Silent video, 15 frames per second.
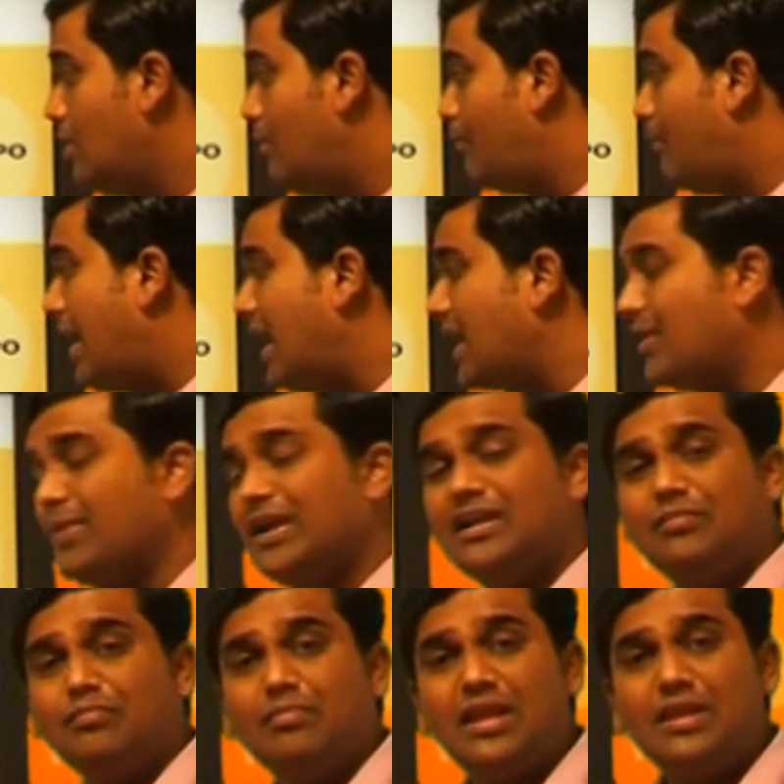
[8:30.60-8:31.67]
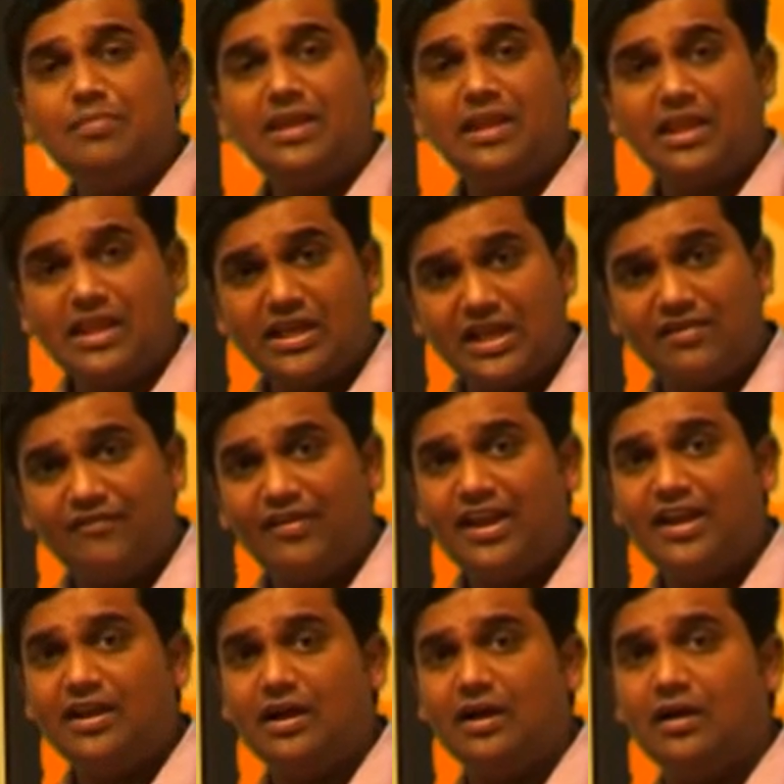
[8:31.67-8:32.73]
Parliament may be
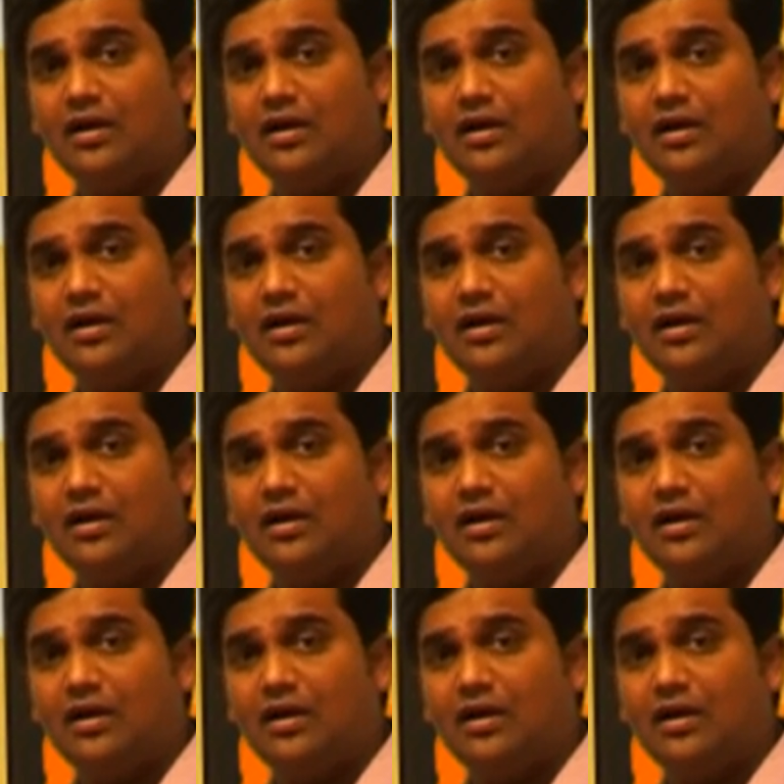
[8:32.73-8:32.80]
reconvened